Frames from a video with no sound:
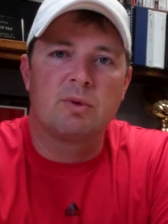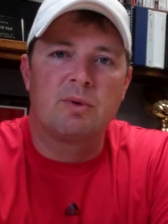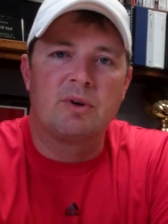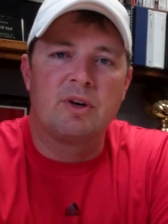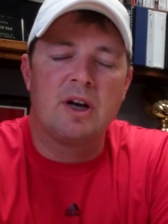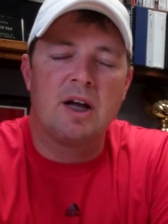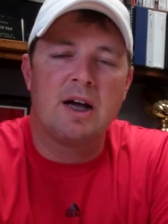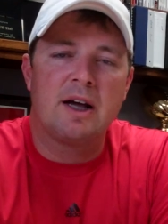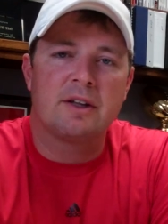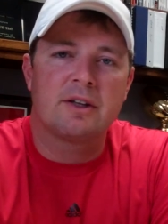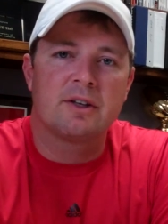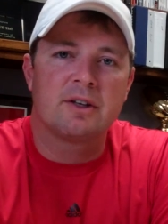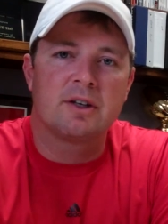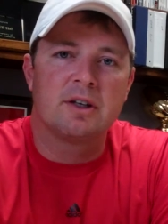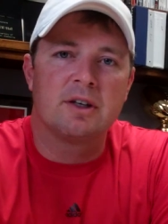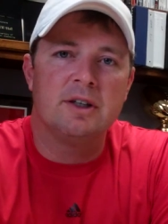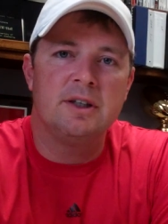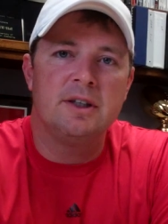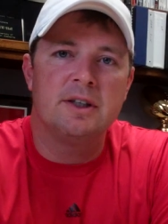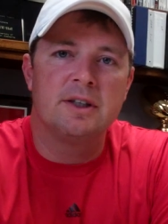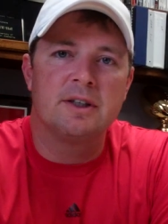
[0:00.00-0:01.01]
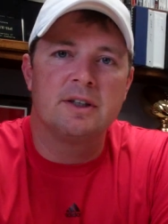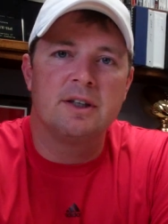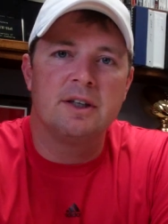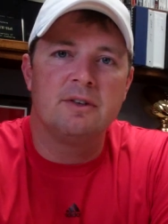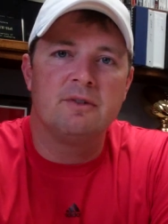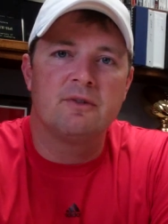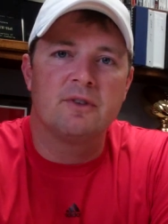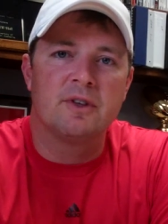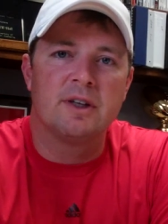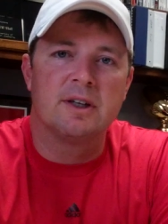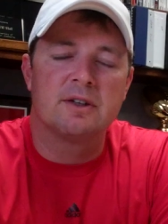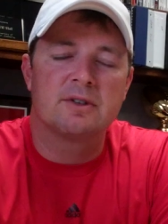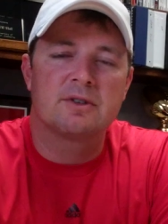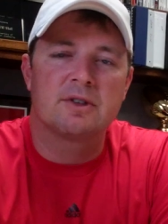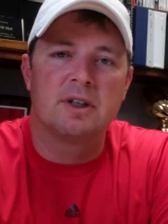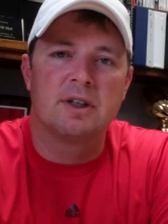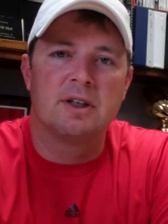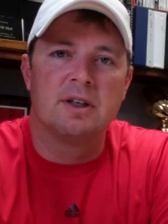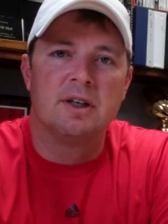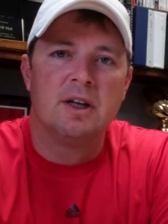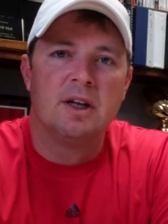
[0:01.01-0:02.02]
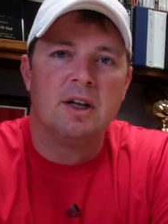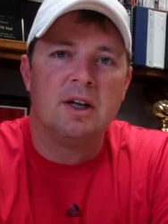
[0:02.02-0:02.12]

We were ninth in the league in defense. And